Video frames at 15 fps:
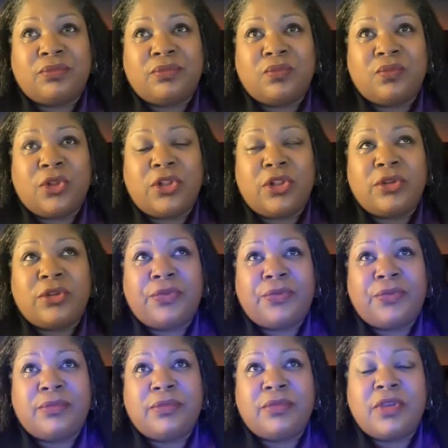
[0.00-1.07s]
will
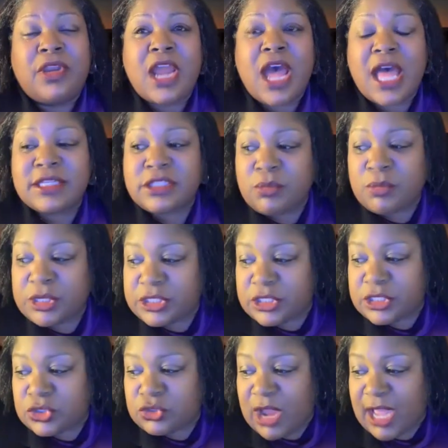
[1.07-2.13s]
not so much
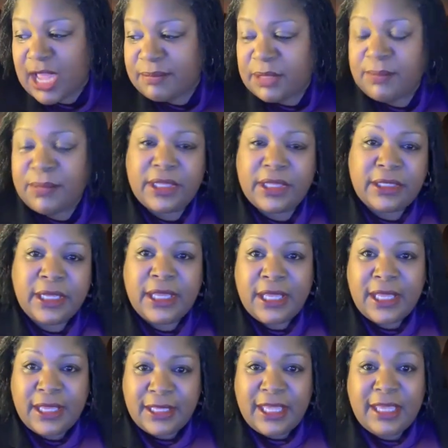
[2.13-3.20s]
distract me, but
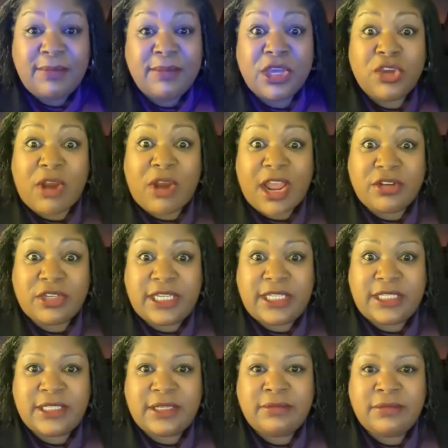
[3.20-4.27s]
keep me grounded